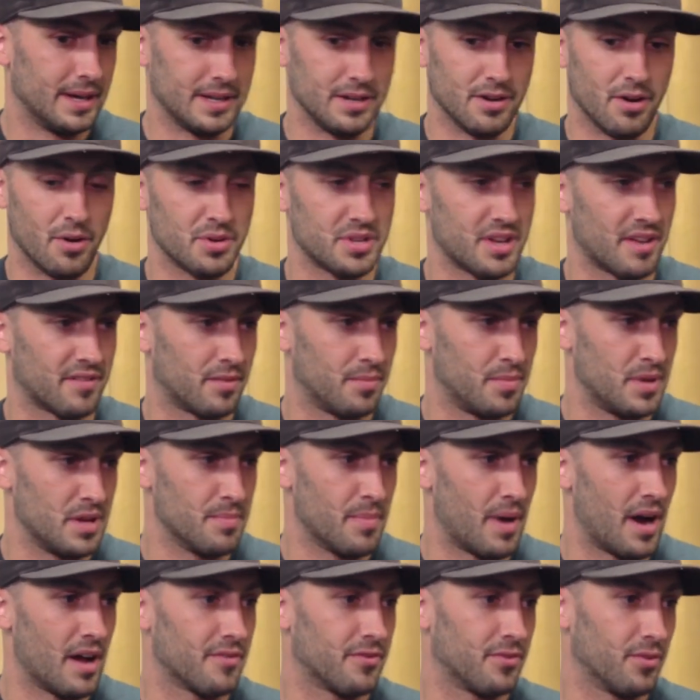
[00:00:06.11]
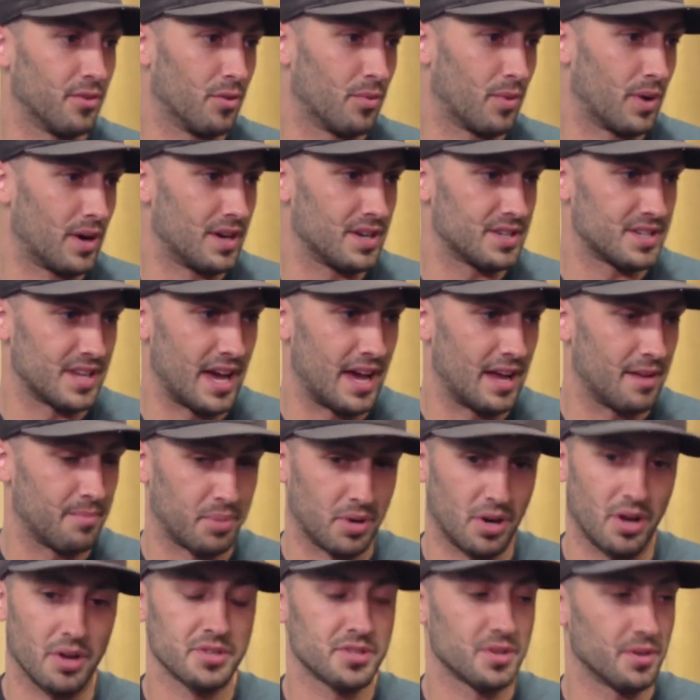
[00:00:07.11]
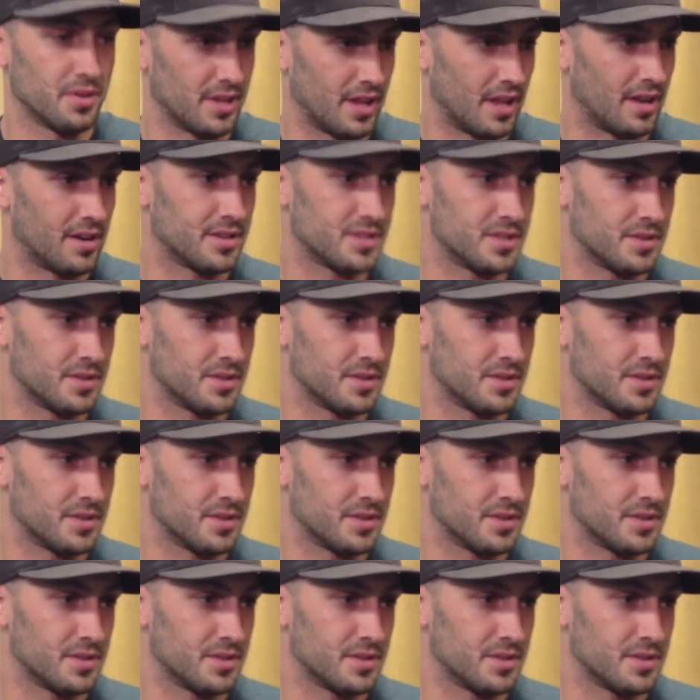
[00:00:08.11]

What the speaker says: You always have to be mindful of where he's at, but also the other